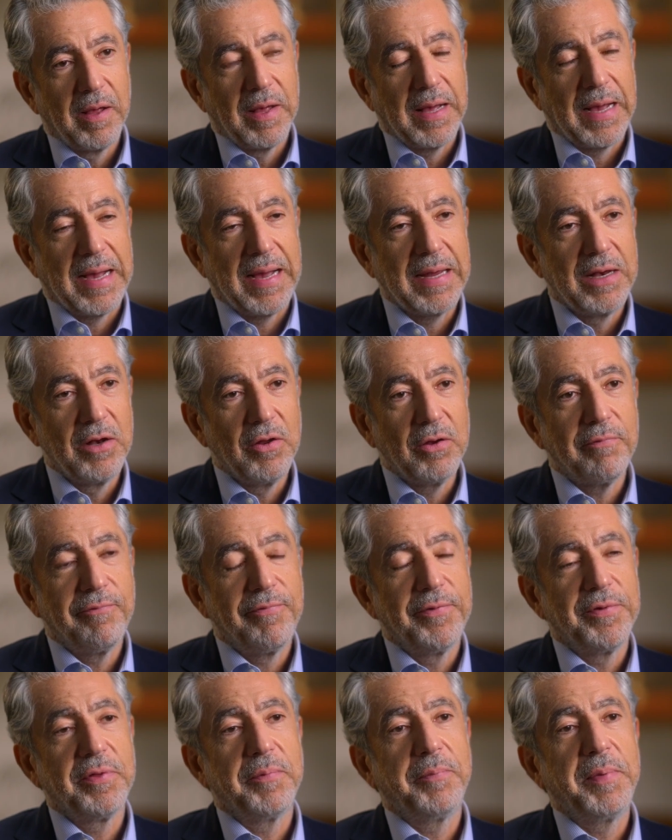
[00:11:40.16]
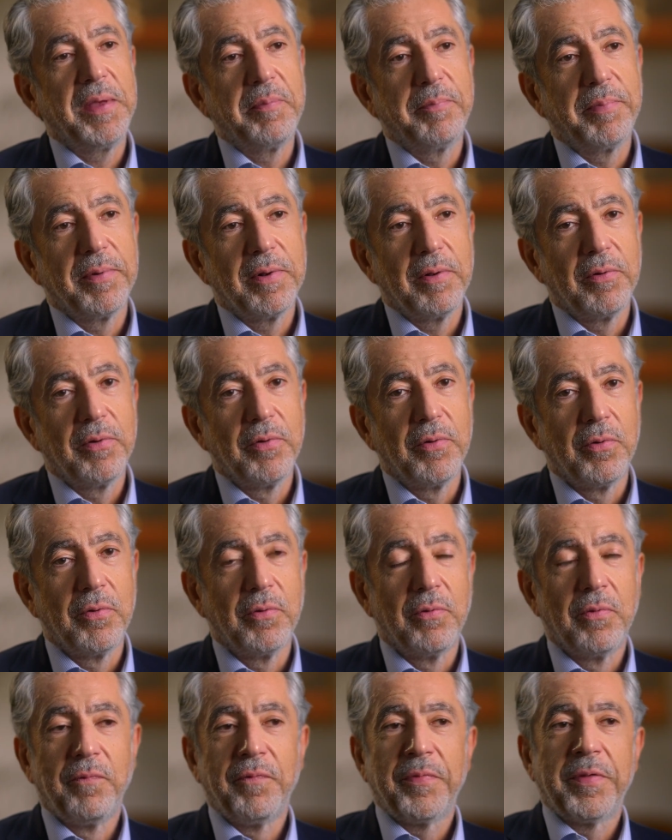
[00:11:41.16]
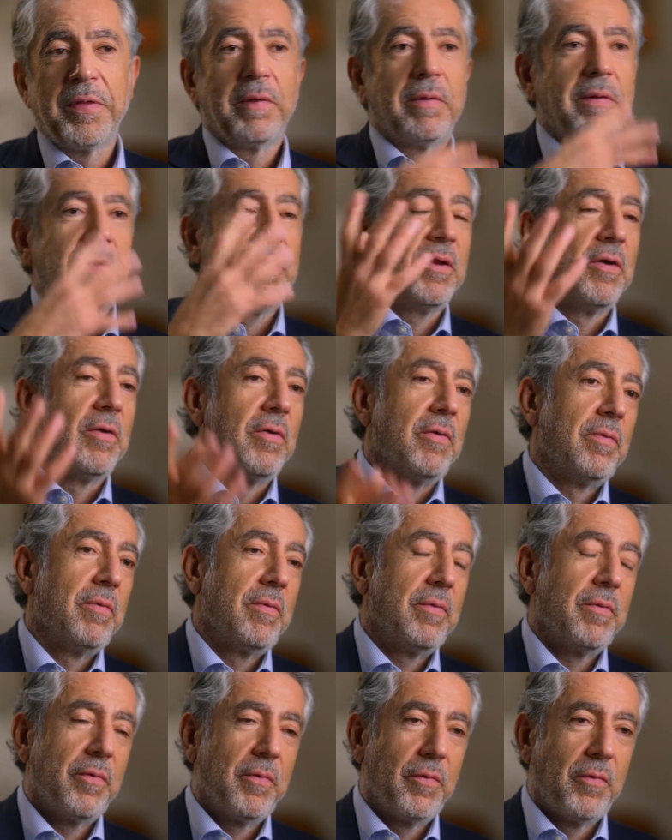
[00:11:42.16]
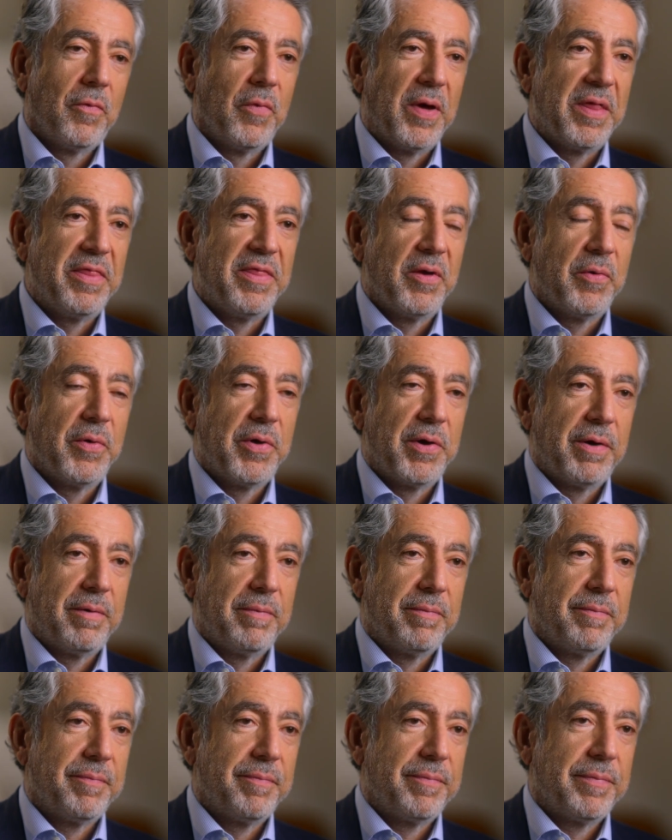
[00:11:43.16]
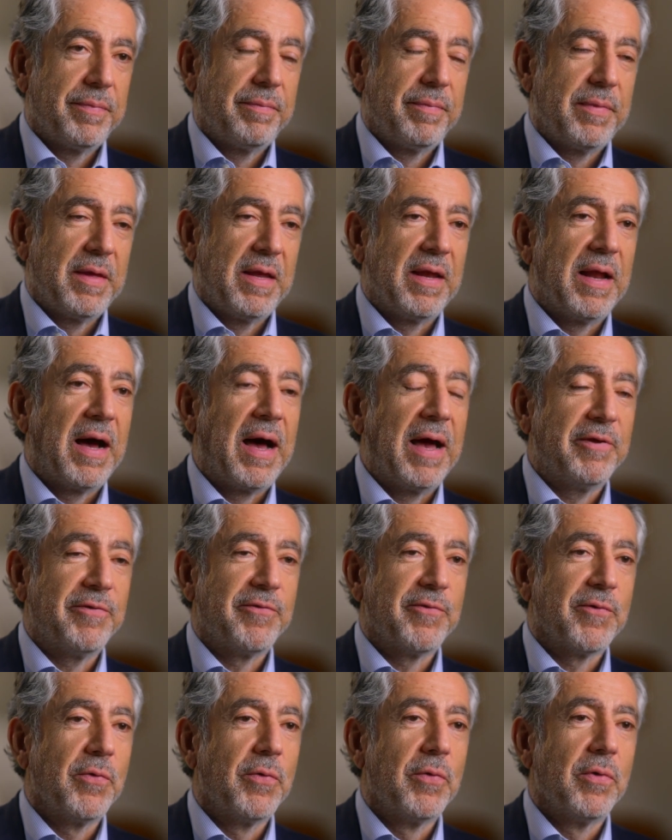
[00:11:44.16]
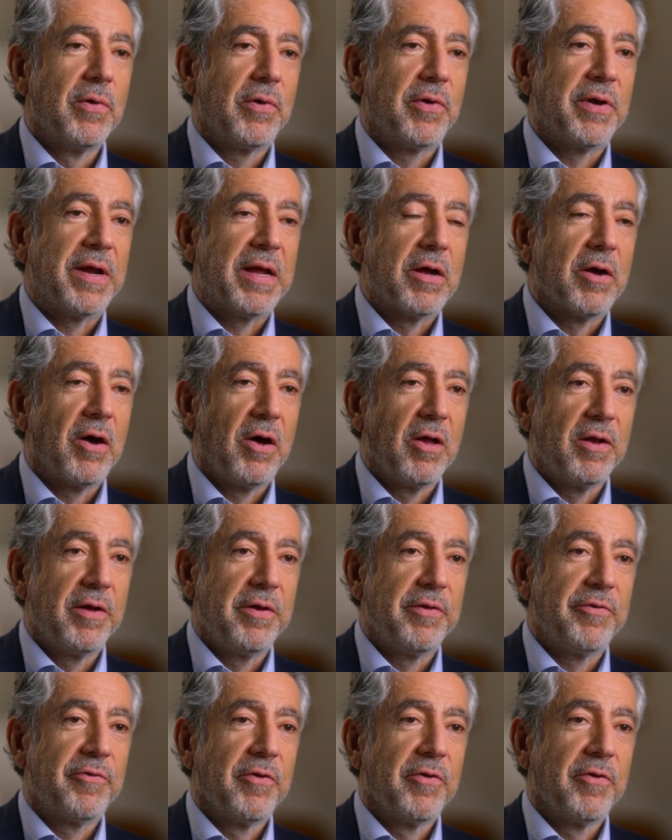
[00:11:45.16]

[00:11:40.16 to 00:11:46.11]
I look for the people who, you know, when they were in high school or in college,